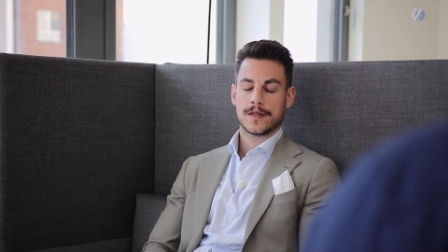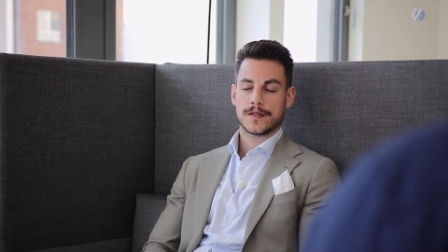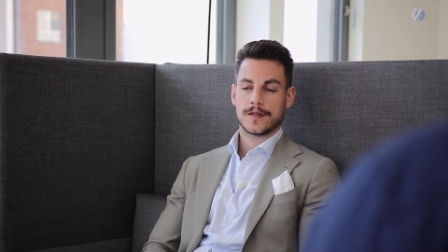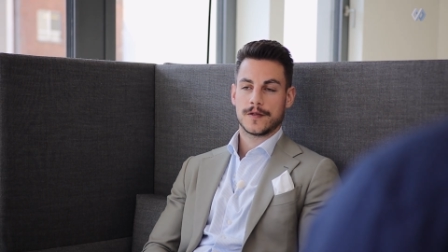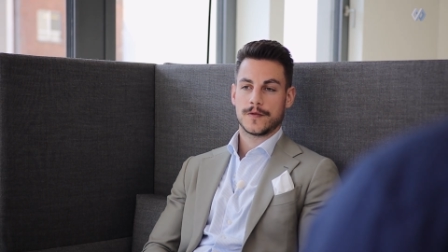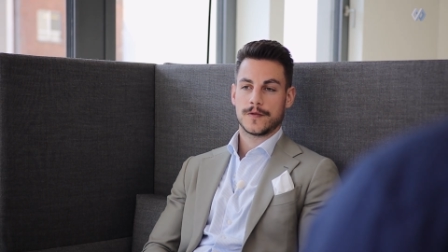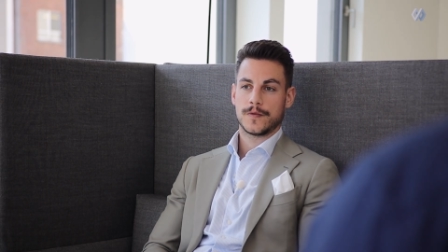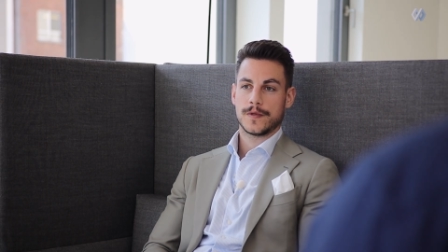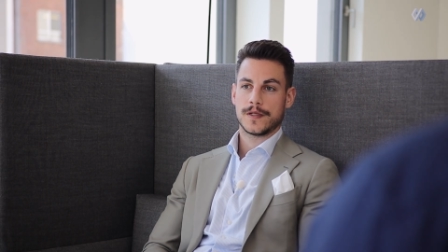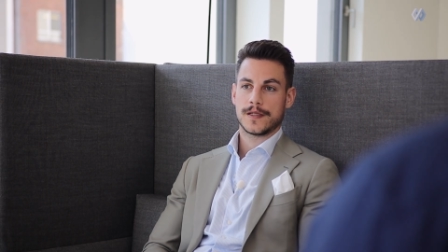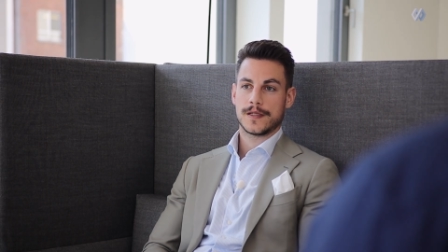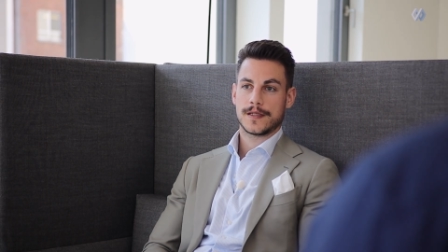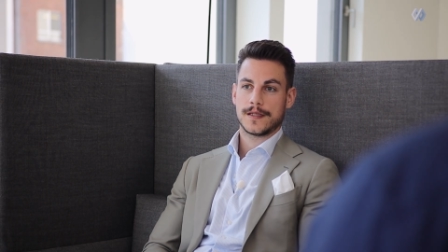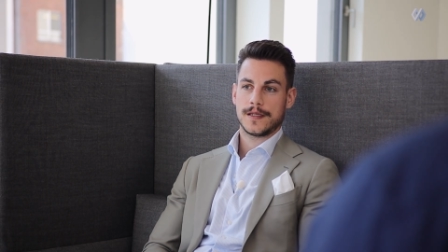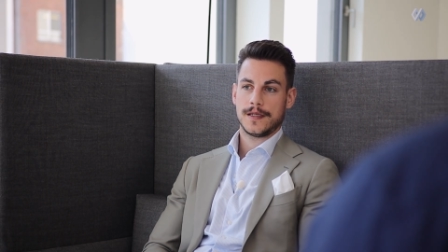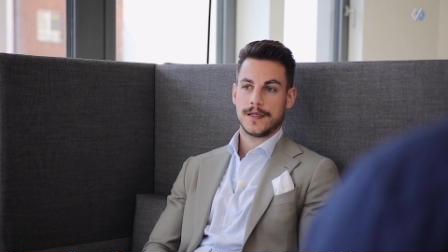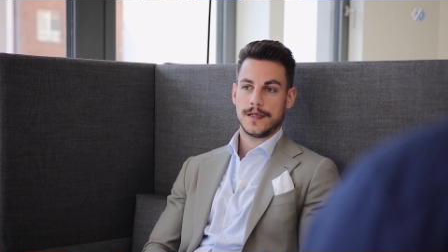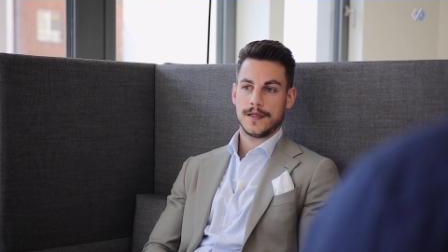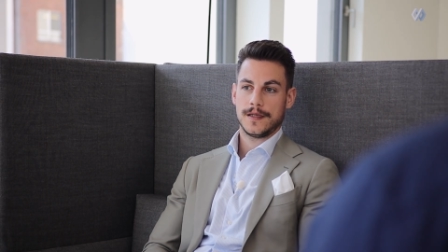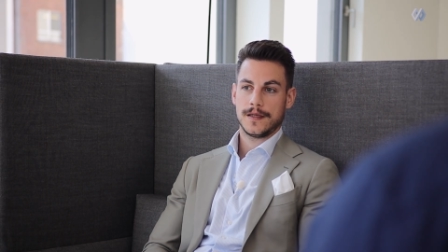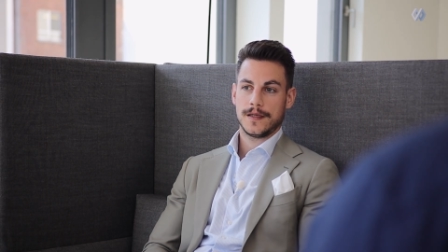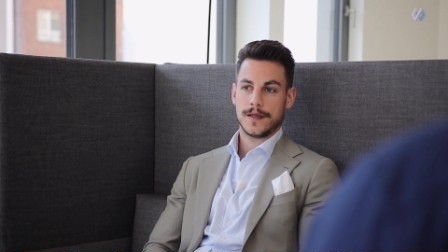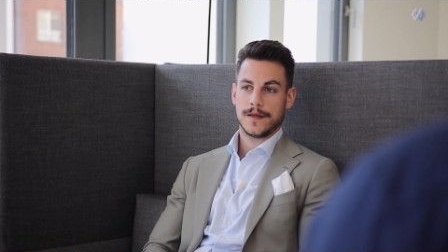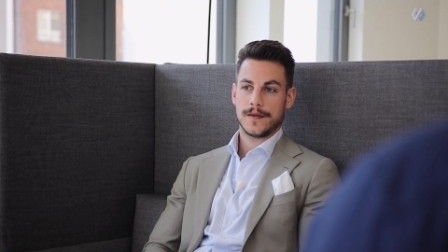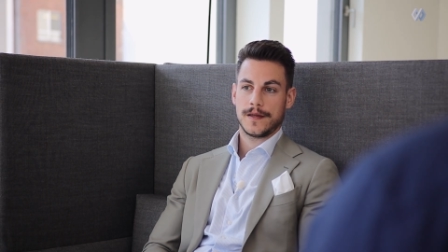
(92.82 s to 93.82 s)
So we
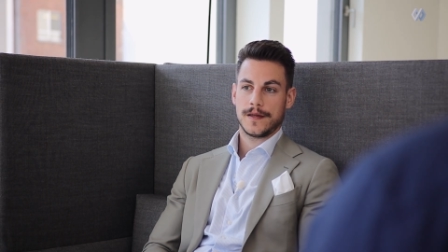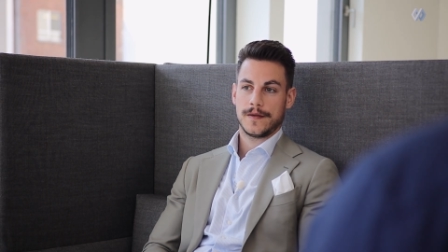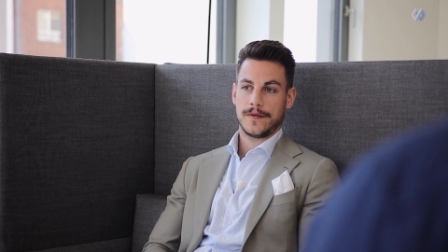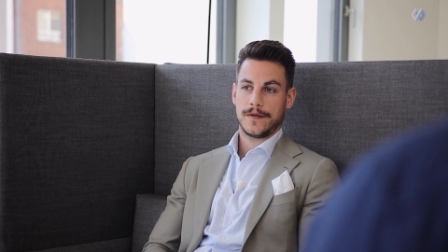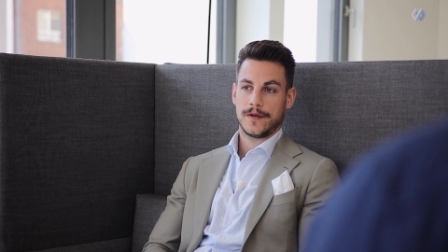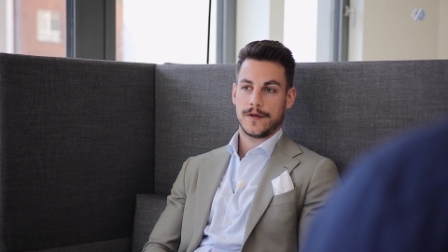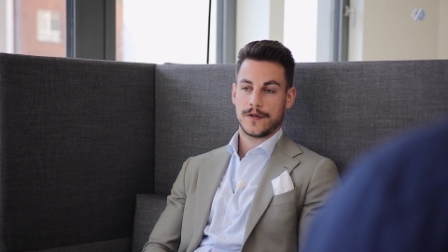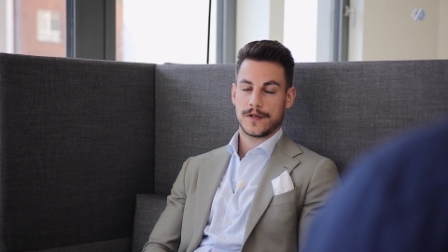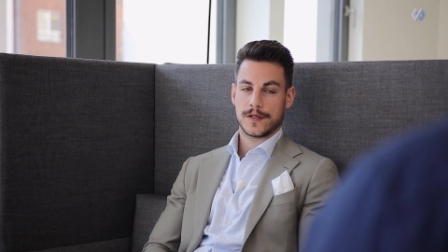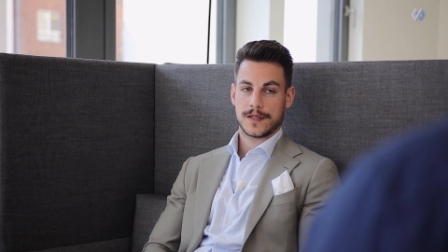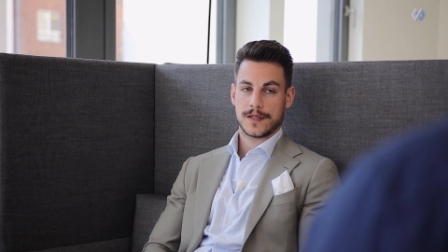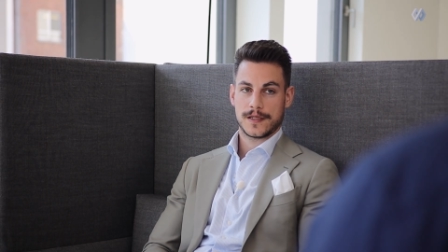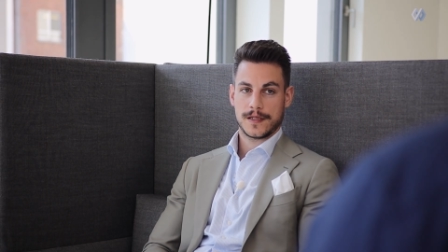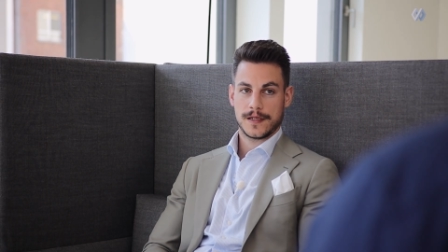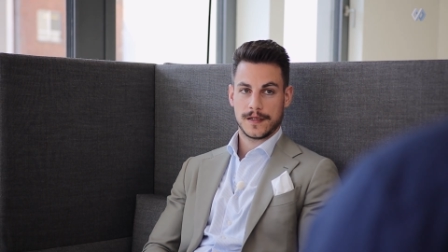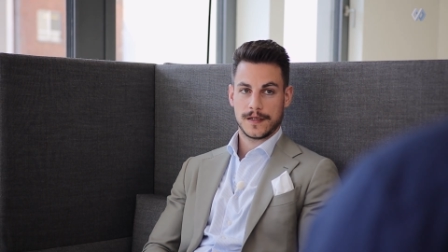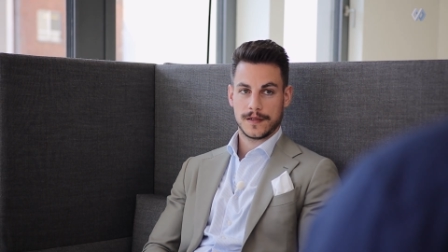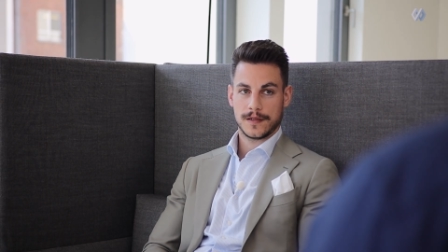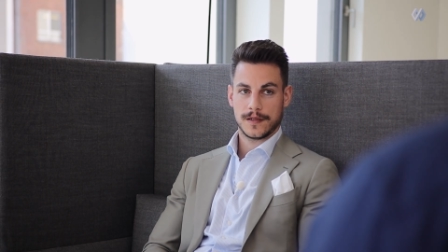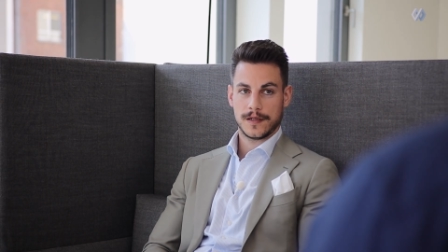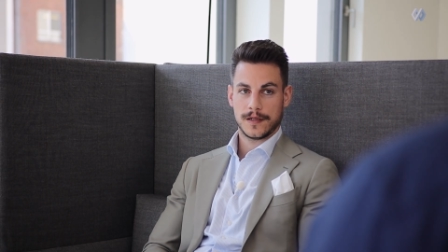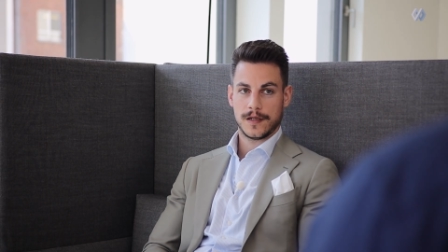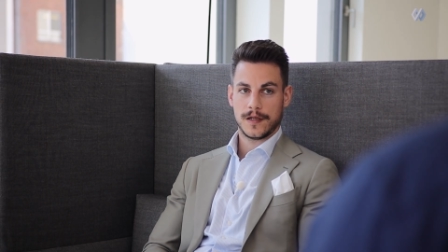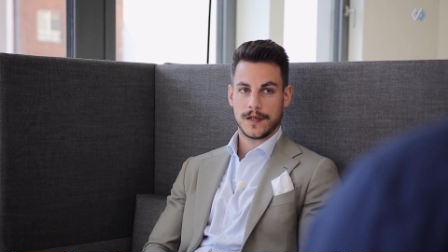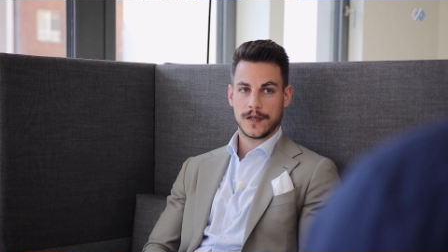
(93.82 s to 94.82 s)
see that there is
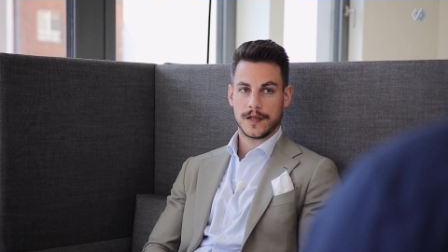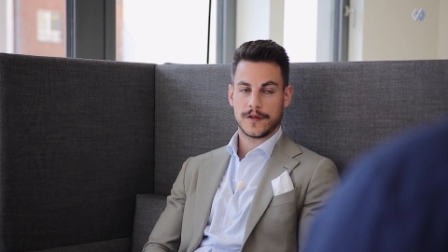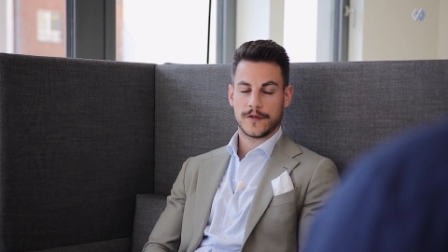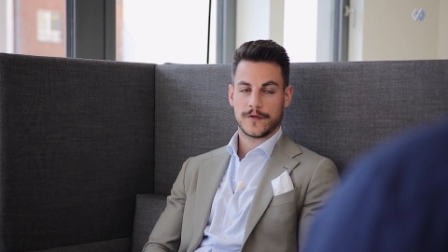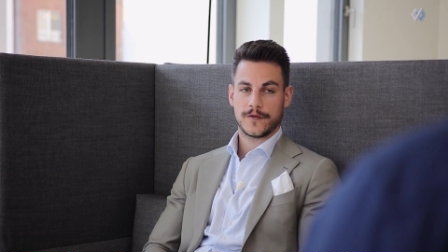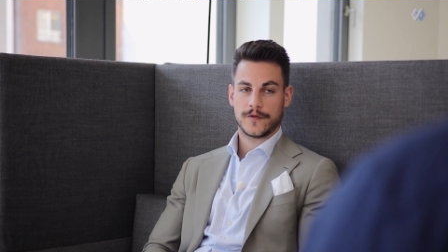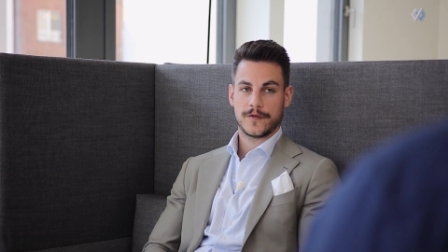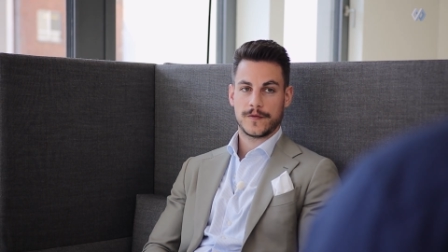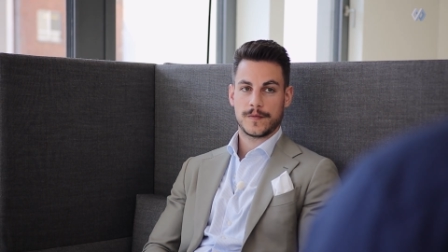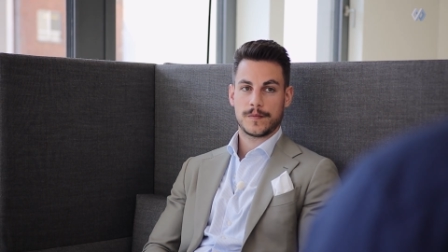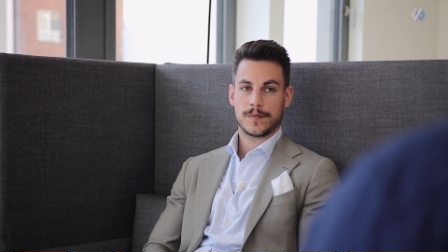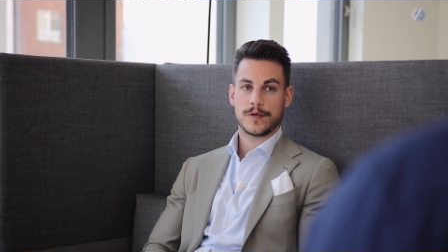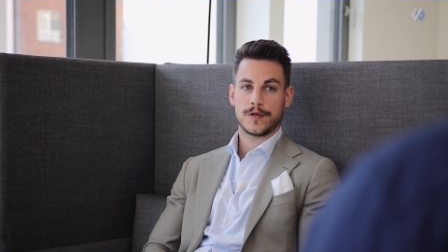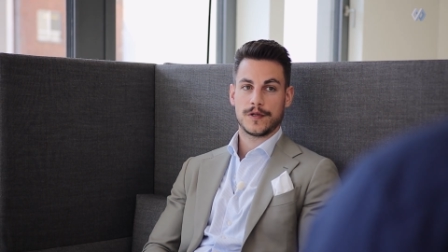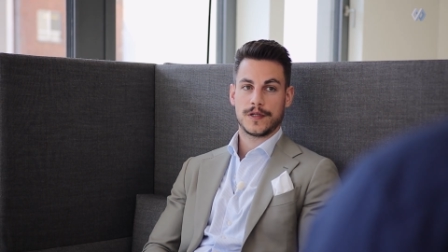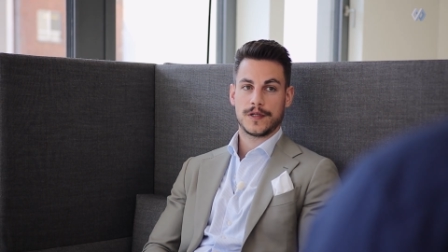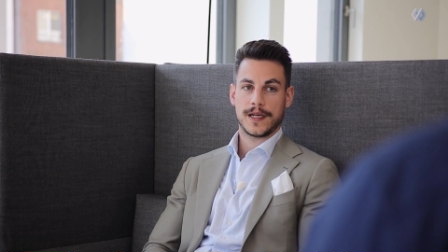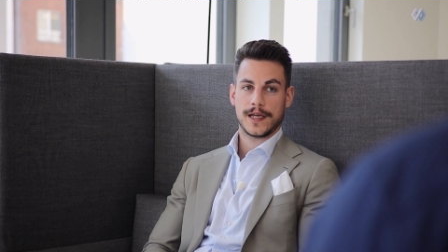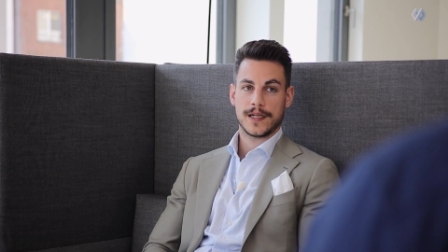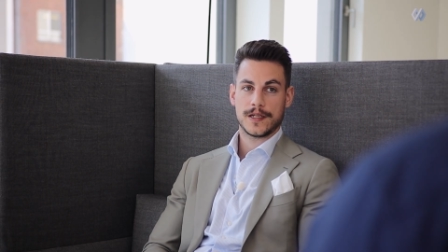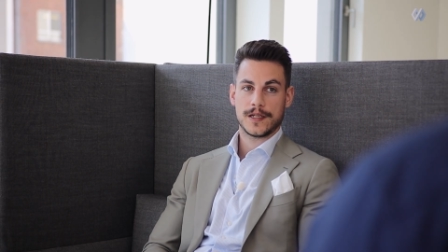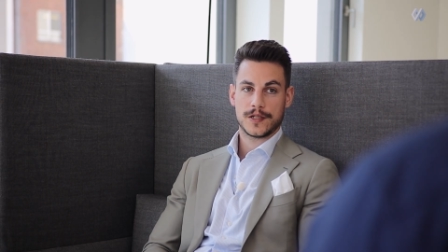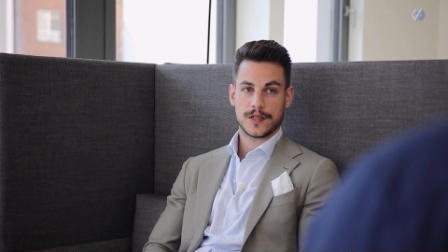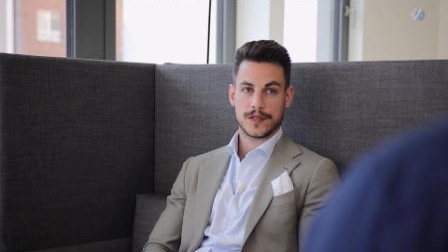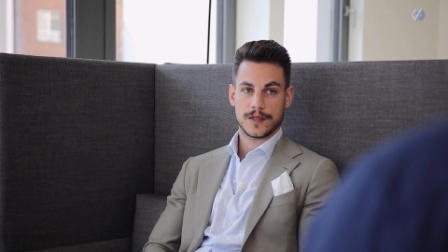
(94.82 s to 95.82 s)
still a lot of
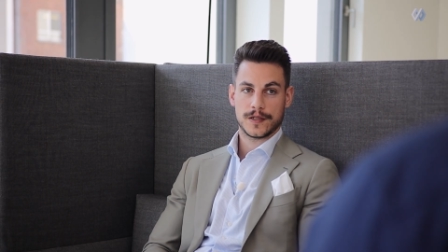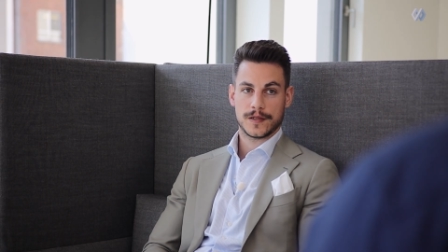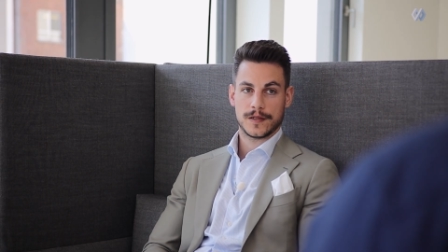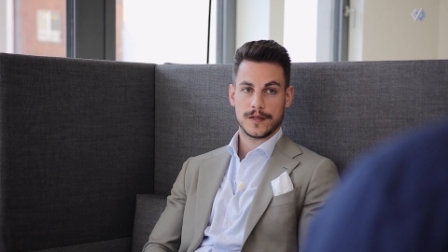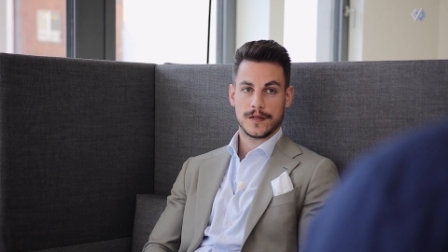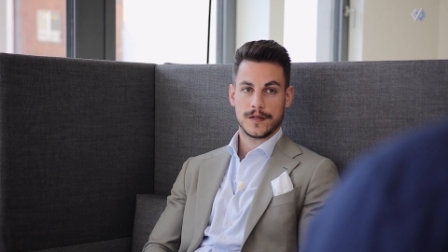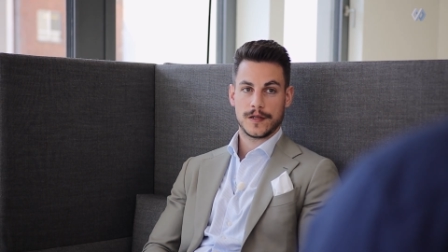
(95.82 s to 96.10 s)
potential,